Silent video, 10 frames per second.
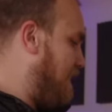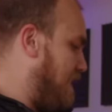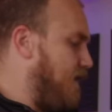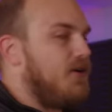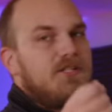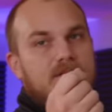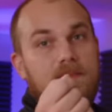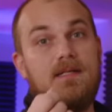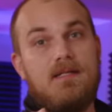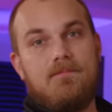the
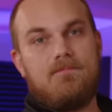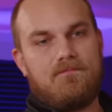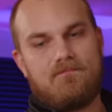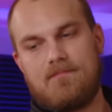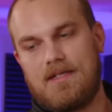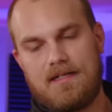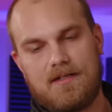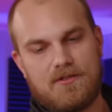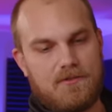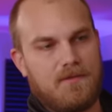RGB
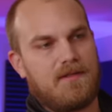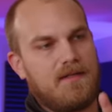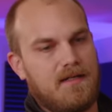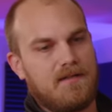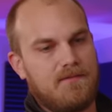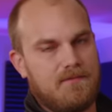connector with uh,